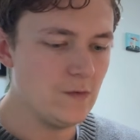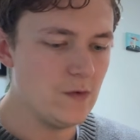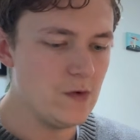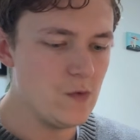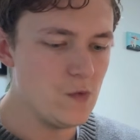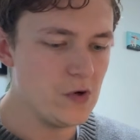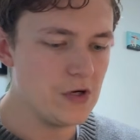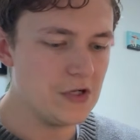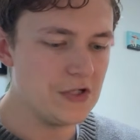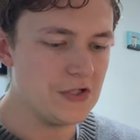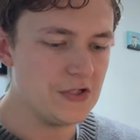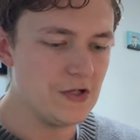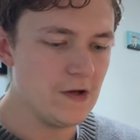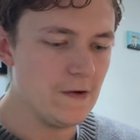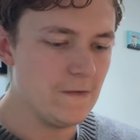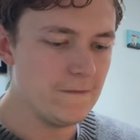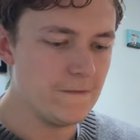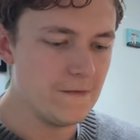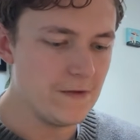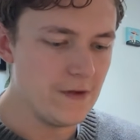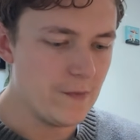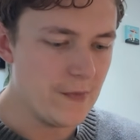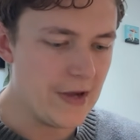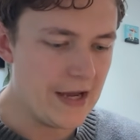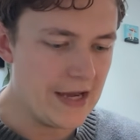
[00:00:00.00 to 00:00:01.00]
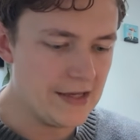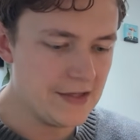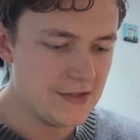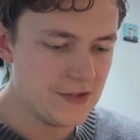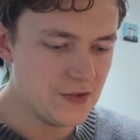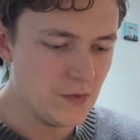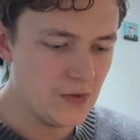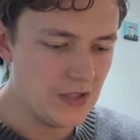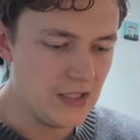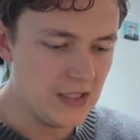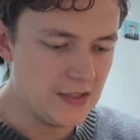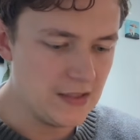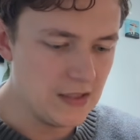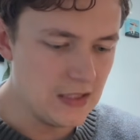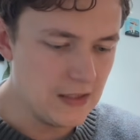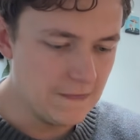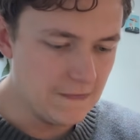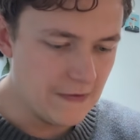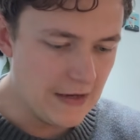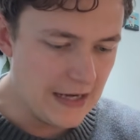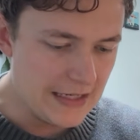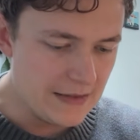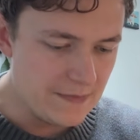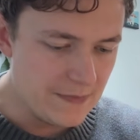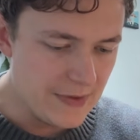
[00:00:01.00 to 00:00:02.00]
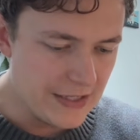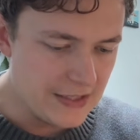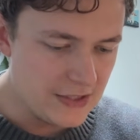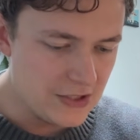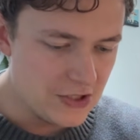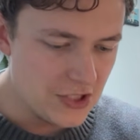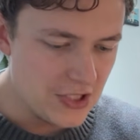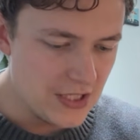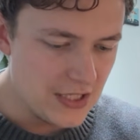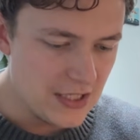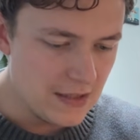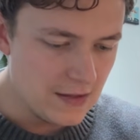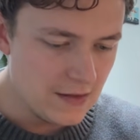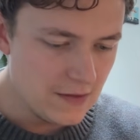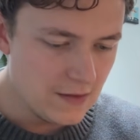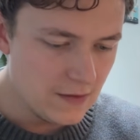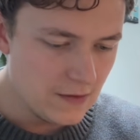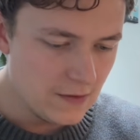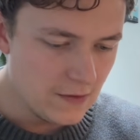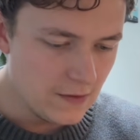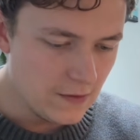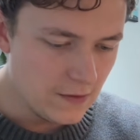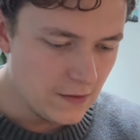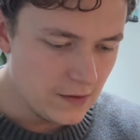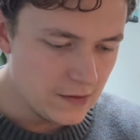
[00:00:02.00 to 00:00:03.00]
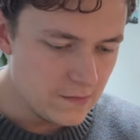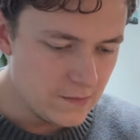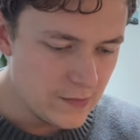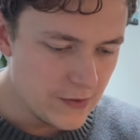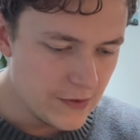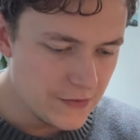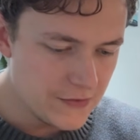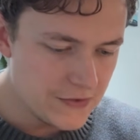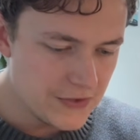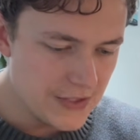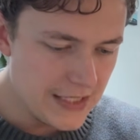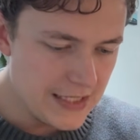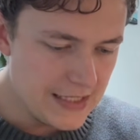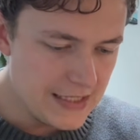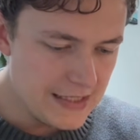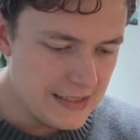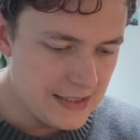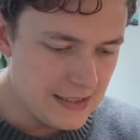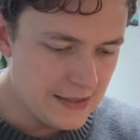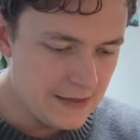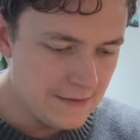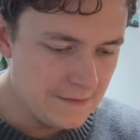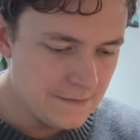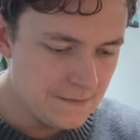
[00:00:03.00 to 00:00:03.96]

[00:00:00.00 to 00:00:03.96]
We want to solve for the mass, so we need to divide by g on both sides.